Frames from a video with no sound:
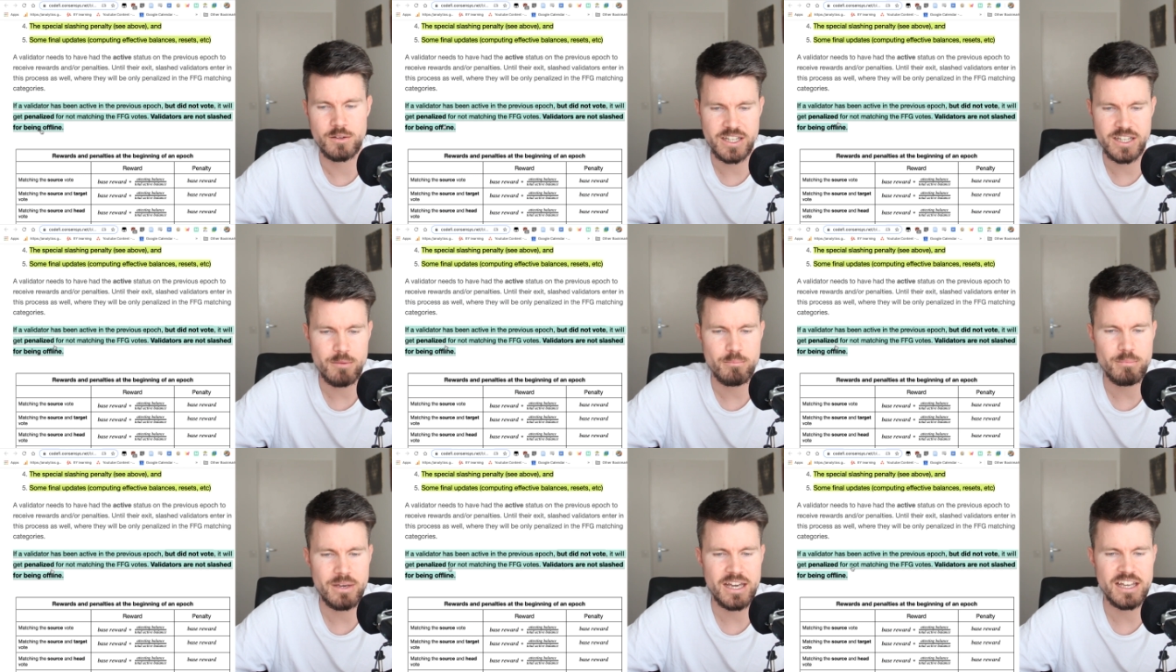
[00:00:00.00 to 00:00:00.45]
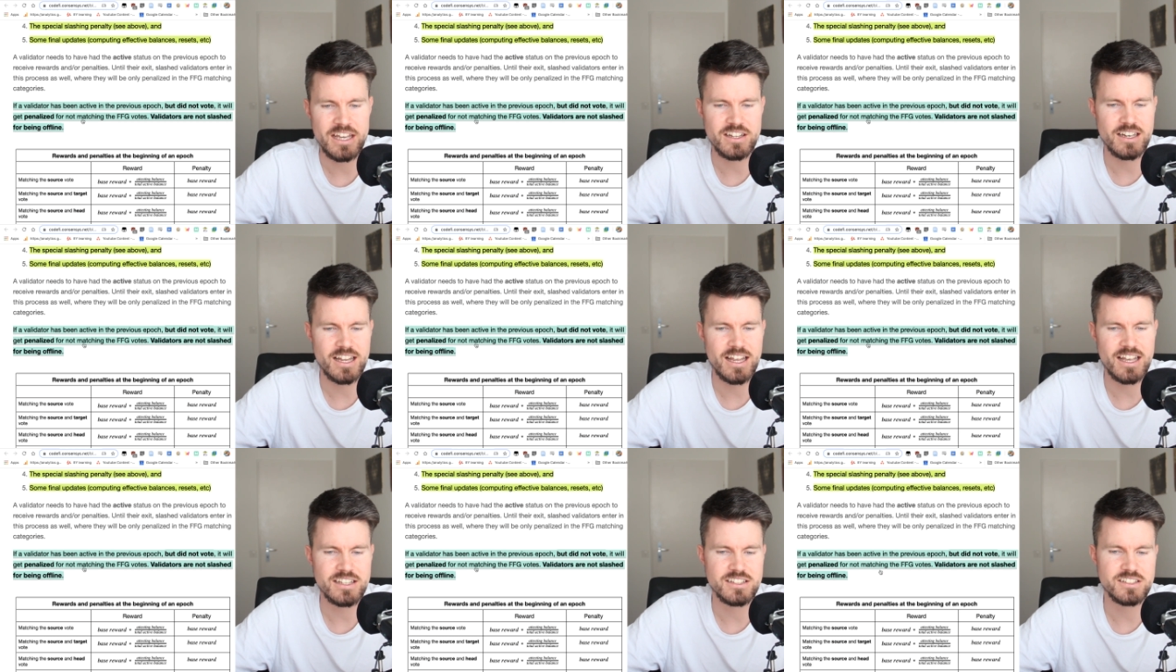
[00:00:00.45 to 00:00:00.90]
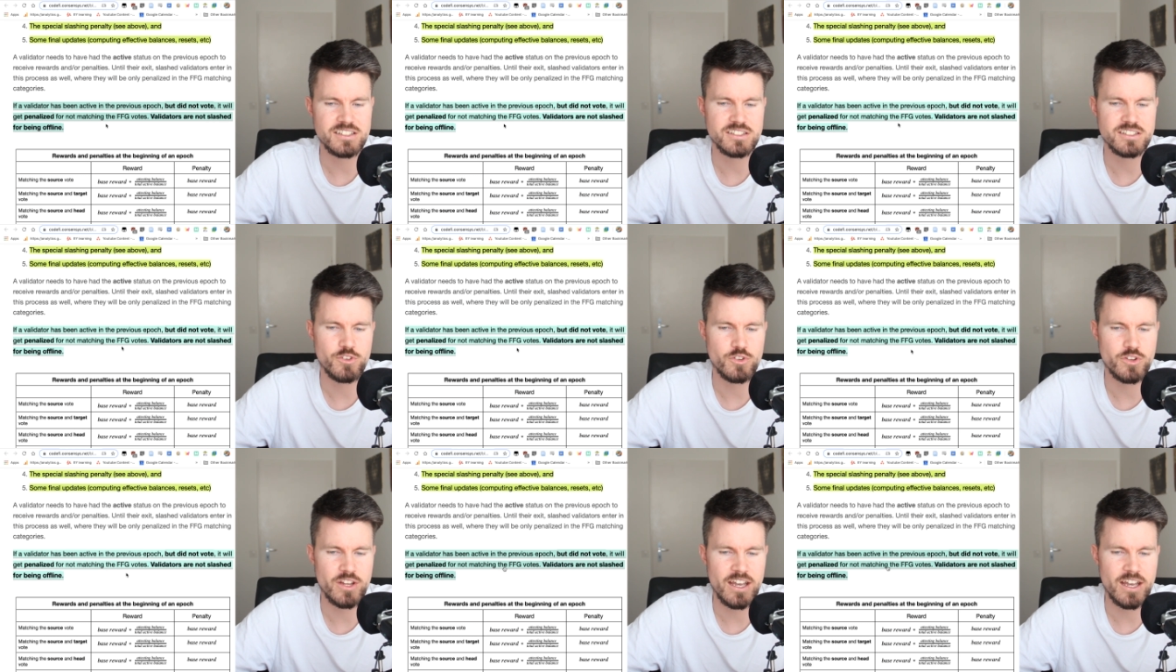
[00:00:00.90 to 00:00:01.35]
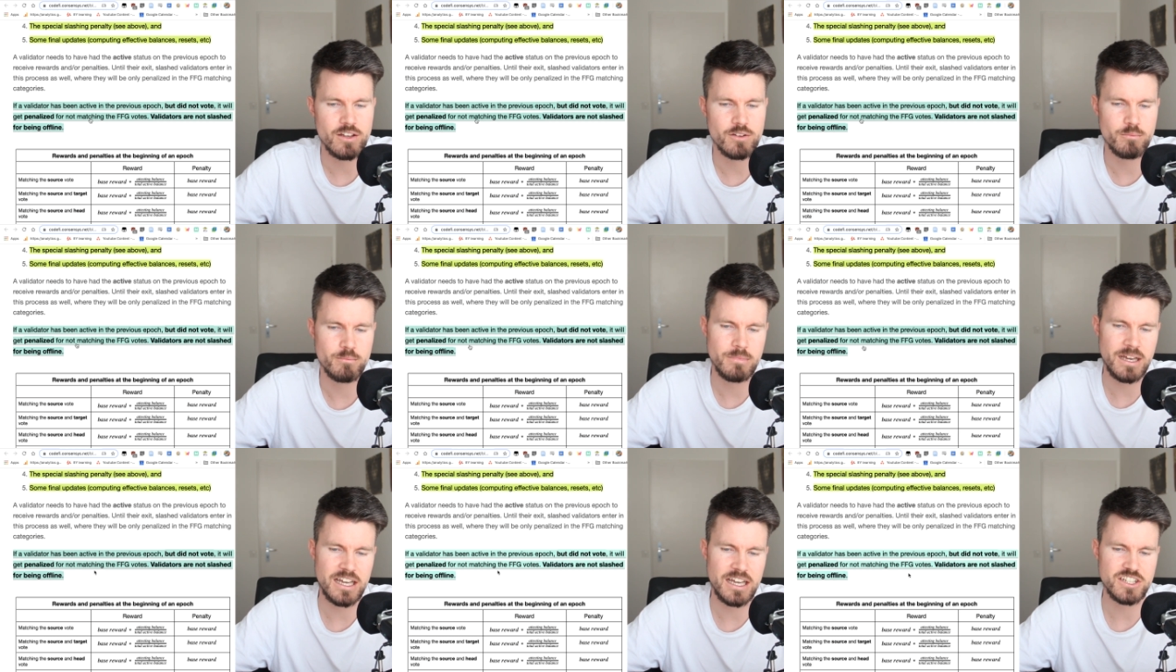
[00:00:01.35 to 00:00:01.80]
get penalized for
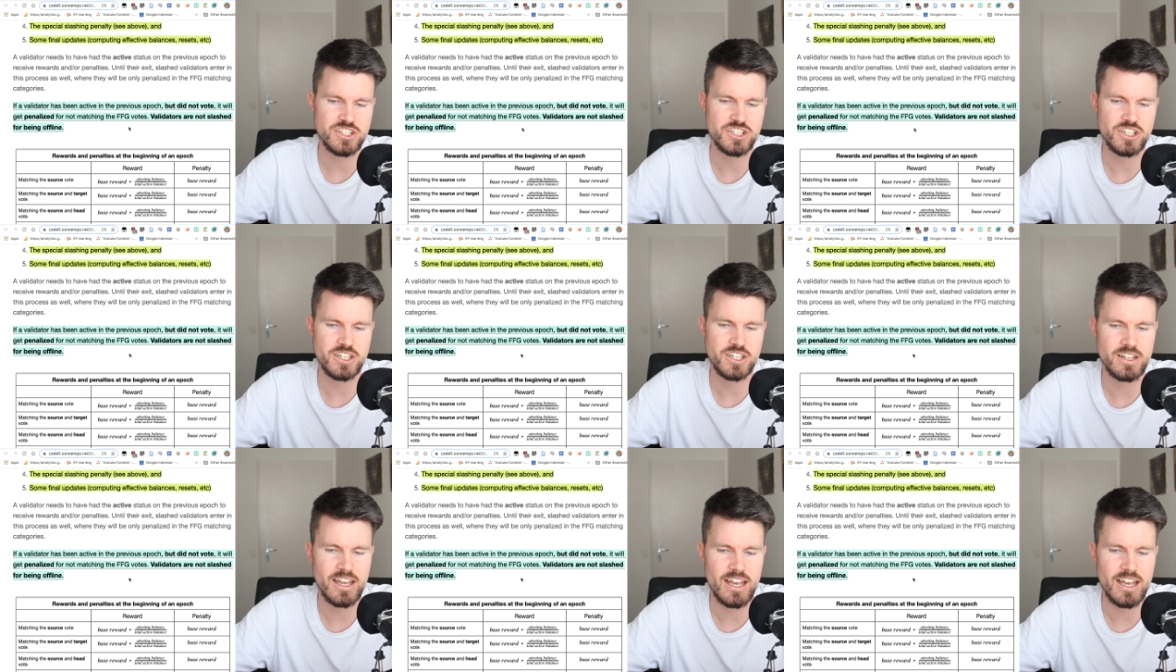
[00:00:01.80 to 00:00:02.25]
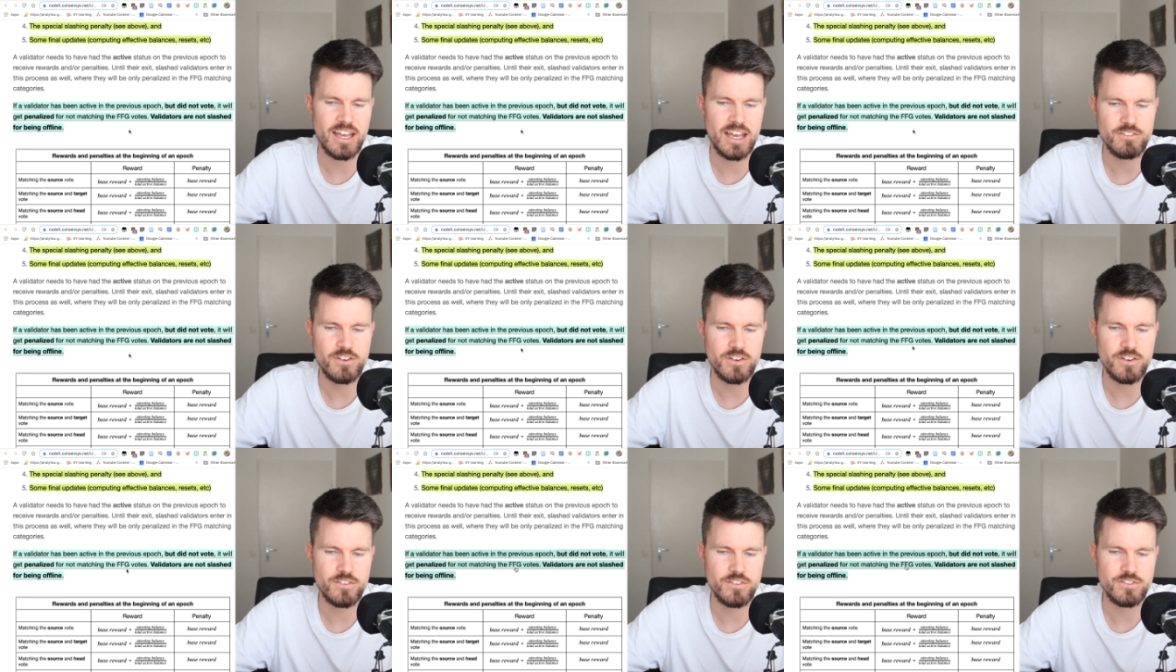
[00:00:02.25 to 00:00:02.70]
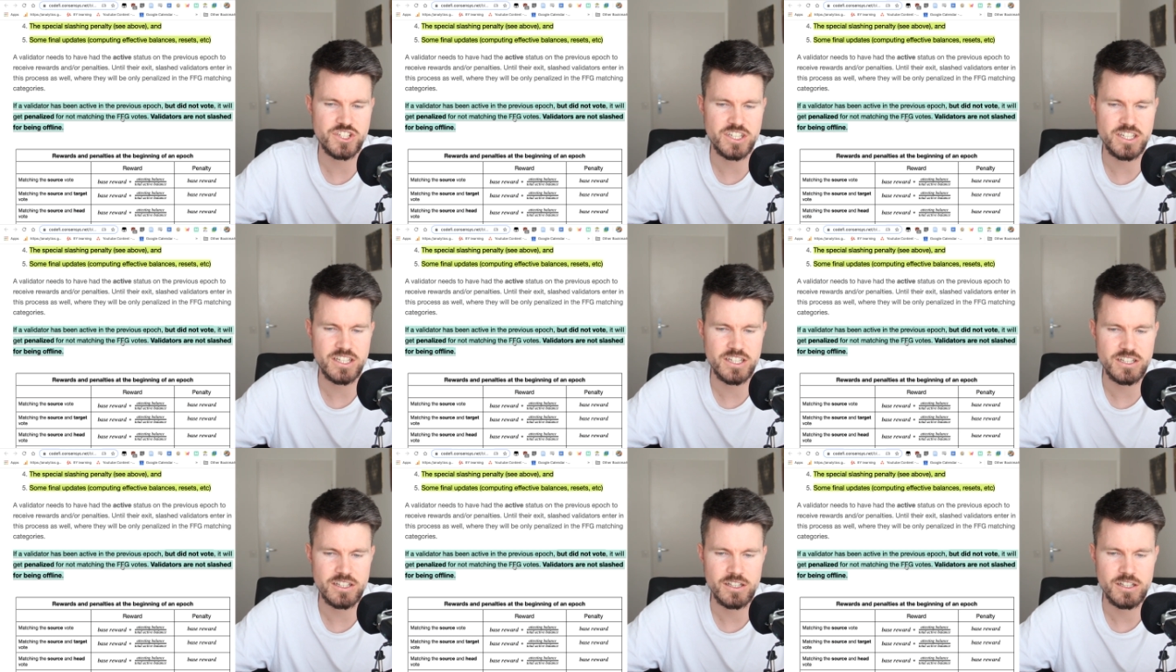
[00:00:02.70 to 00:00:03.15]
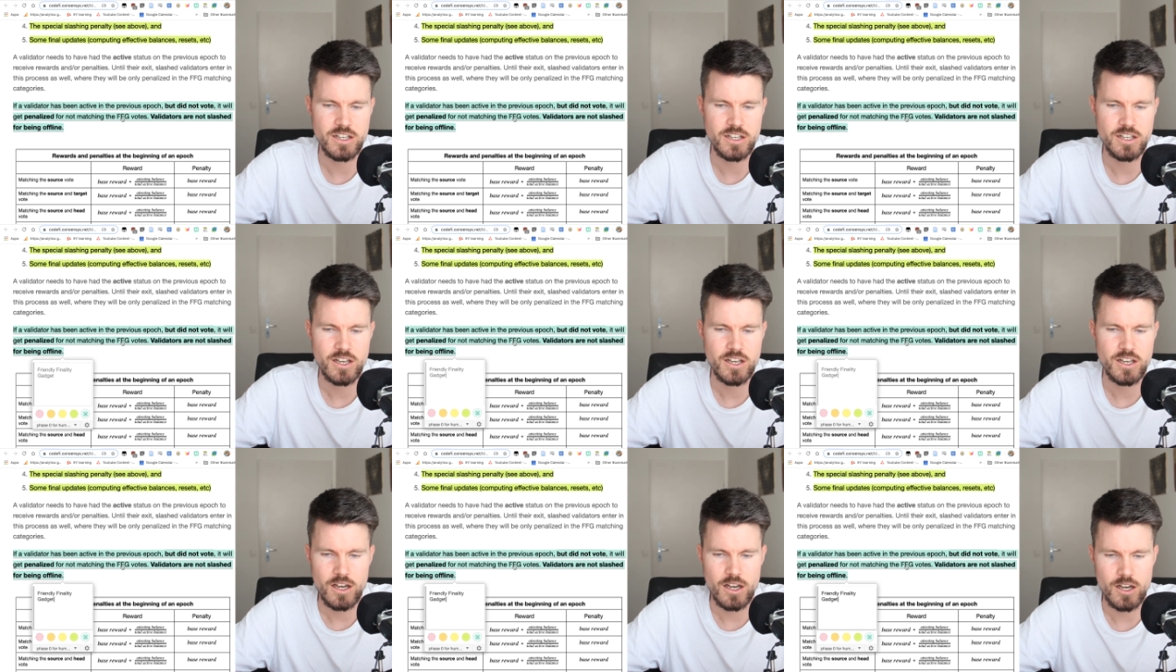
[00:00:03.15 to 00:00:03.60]
not matching the FFG
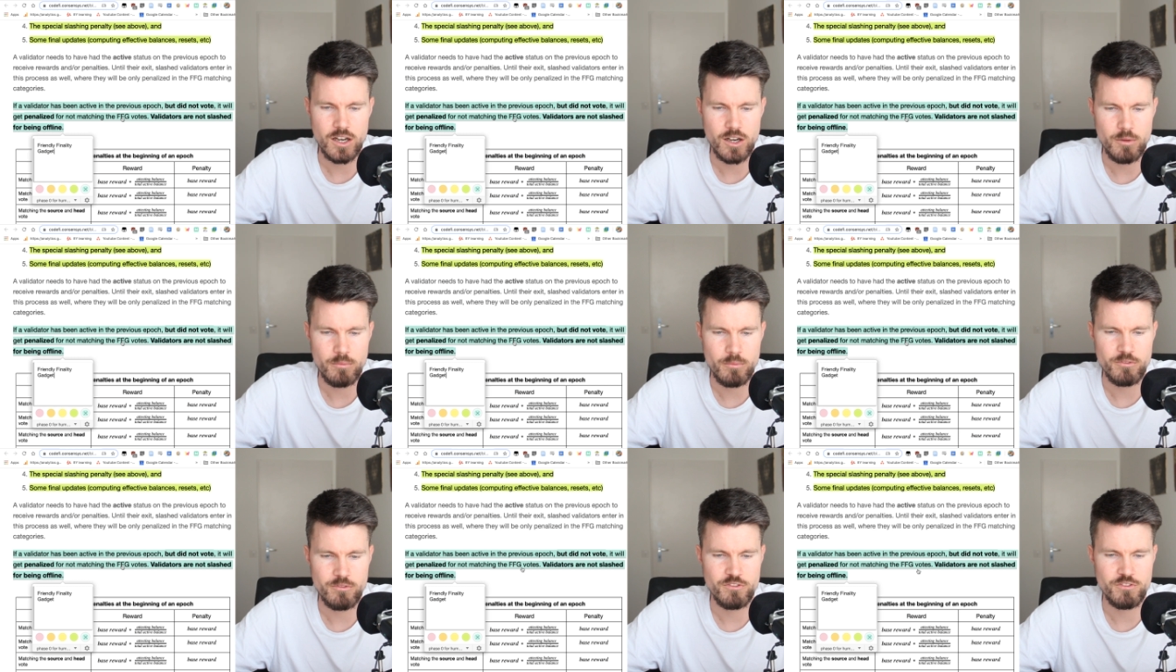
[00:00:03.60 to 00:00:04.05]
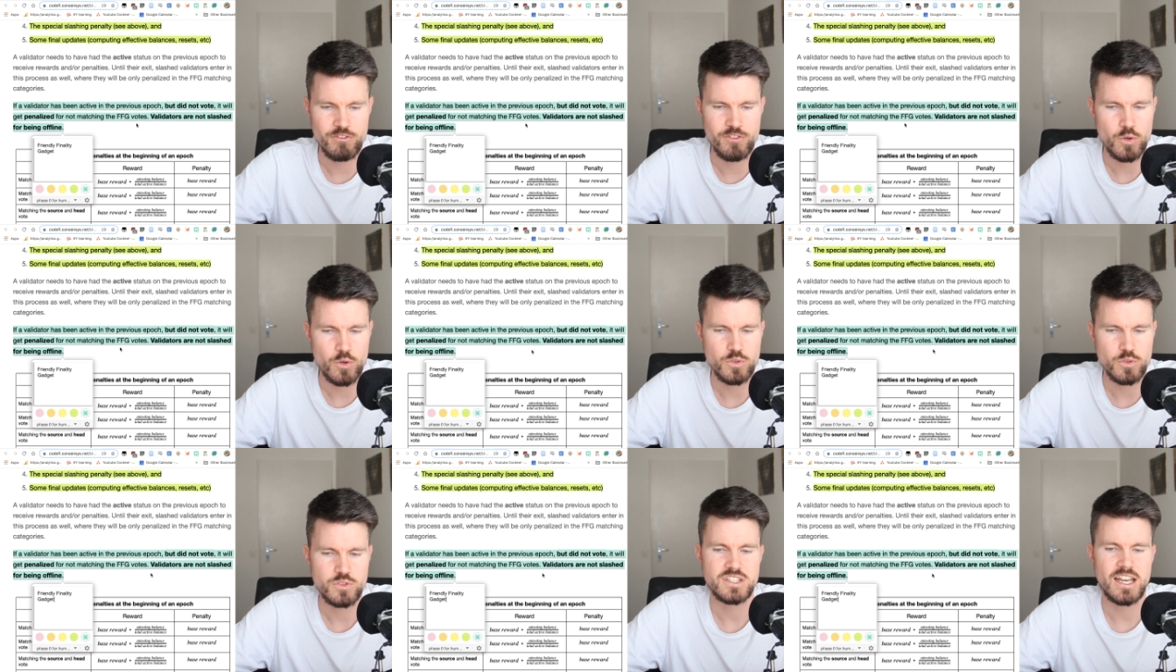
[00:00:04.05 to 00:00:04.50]
um, votes.